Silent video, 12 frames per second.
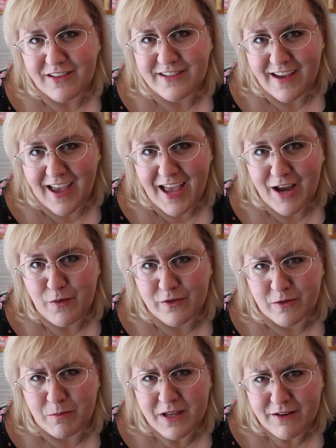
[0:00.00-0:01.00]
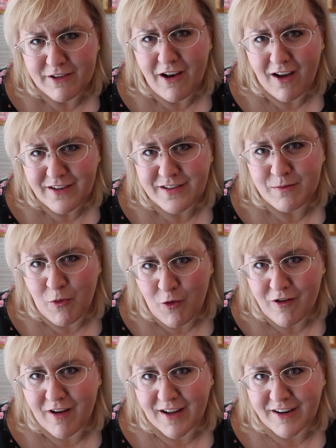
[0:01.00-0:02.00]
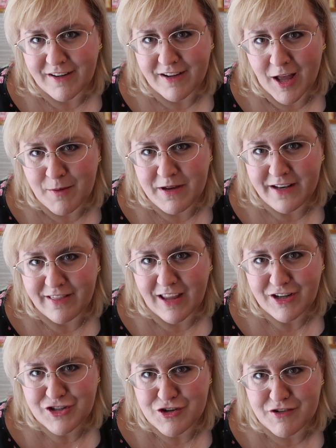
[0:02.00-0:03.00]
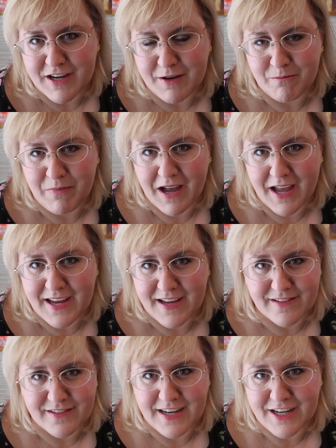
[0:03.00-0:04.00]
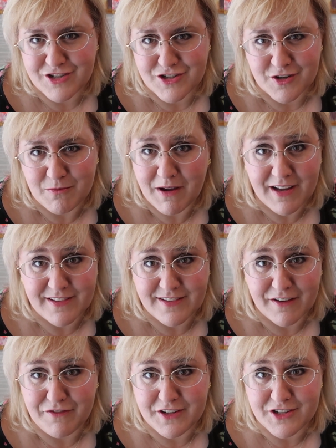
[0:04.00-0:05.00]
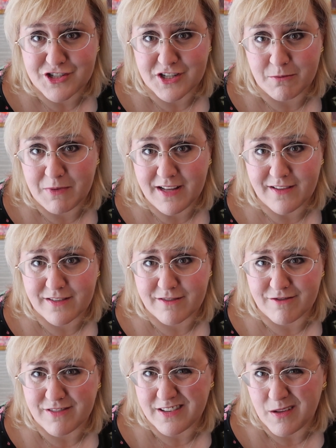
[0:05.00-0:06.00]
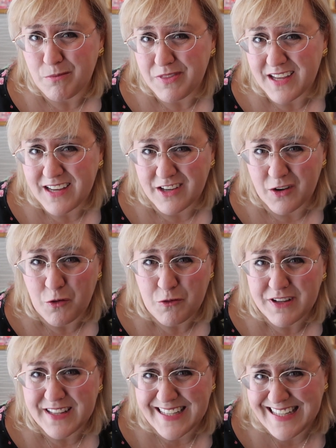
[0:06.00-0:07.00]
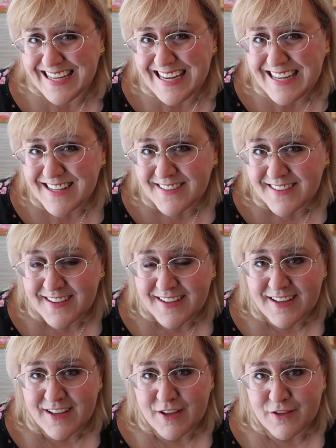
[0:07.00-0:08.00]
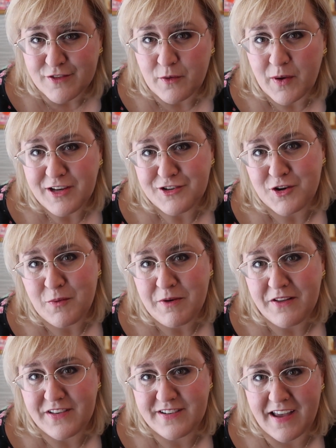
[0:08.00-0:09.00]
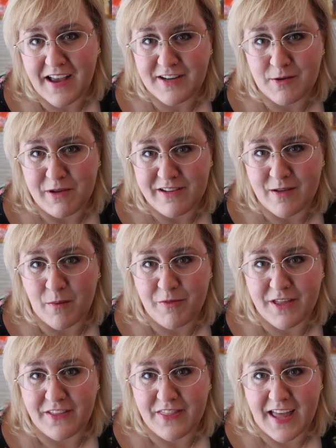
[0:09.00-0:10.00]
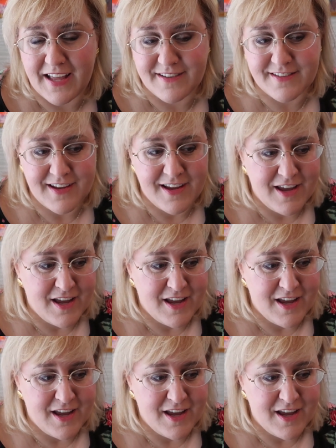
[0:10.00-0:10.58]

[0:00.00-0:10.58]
the tag was a bit of an oxymoron. I mean, luxury by its nature, by its definition, means something you don't really need. So I interpreted the tag to be something that